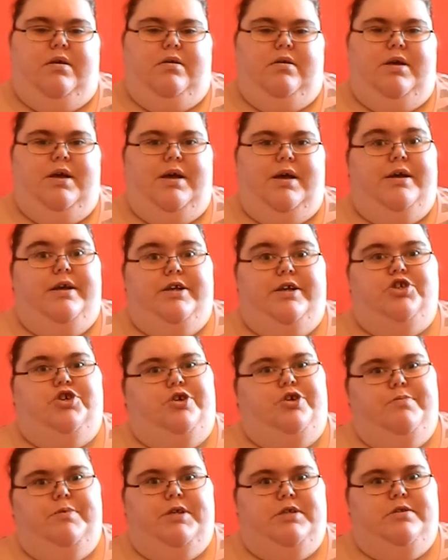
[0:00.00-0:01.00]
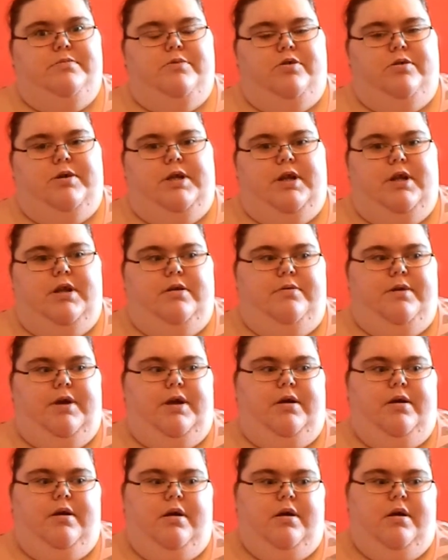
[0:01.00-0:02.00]
yeah, he shouldn't have been smoking
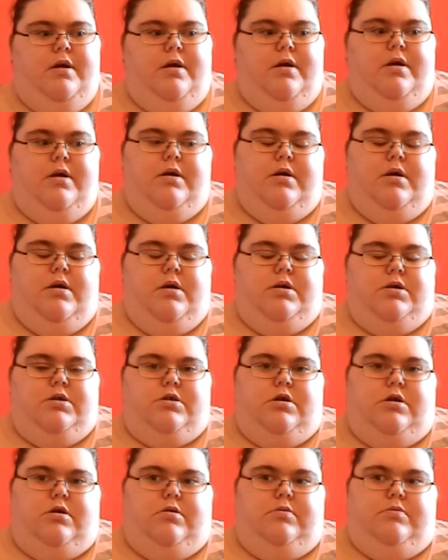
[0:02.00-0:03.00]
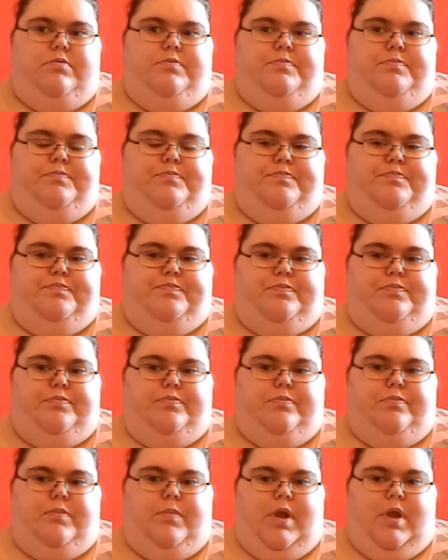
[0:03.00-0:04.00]
anyway. So
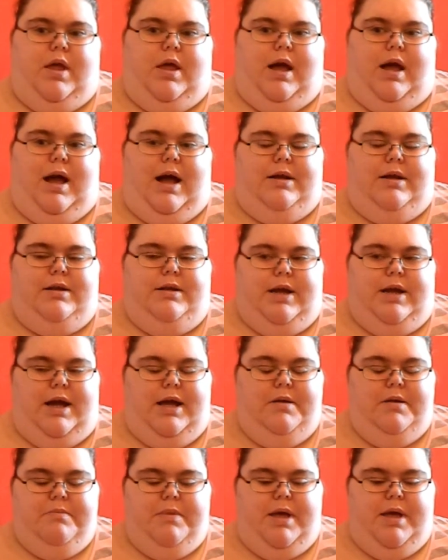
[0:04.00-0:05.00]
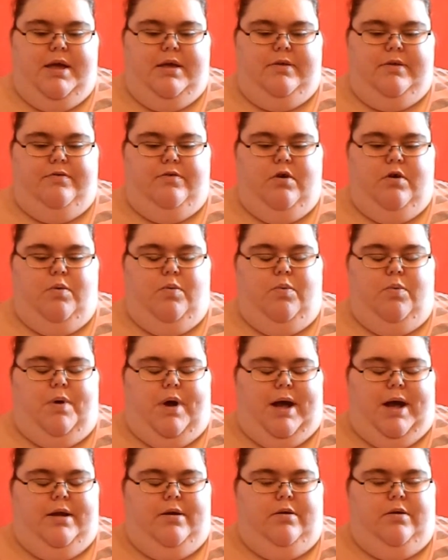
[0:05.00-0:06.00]
I had nightmares for a
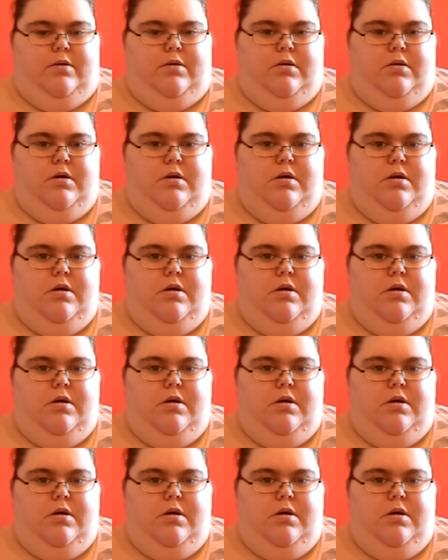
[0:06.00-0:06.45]
while,